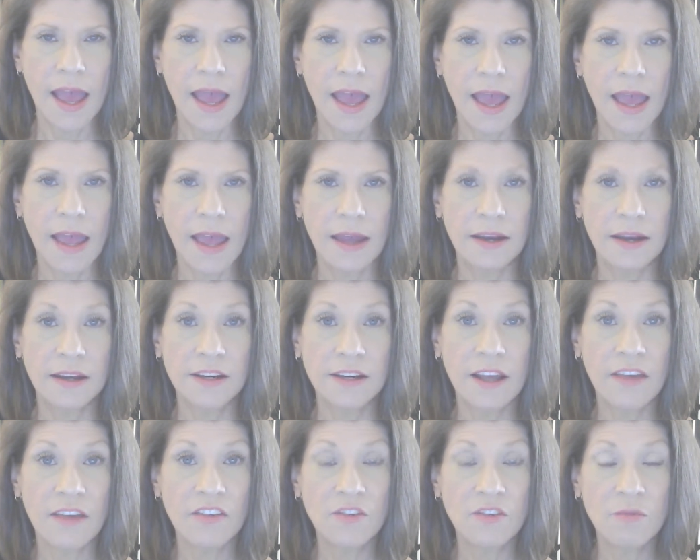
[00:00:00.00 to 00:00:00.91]
And it
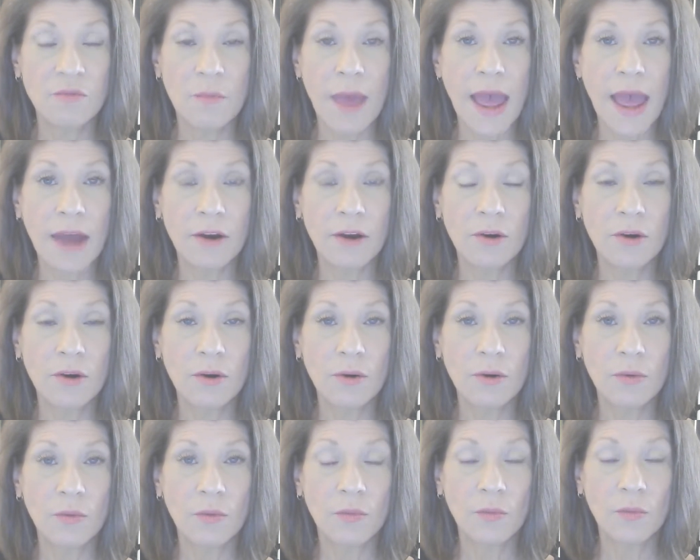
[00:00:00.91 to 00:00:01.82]
doesn't matter,
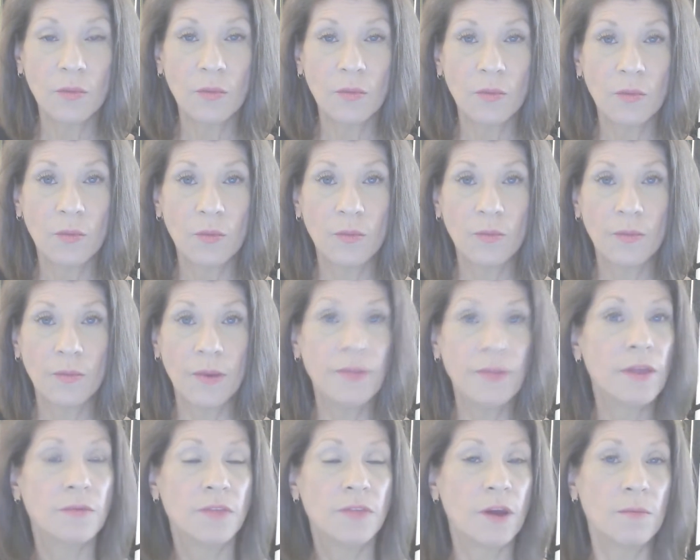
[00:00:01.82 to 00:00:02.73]
and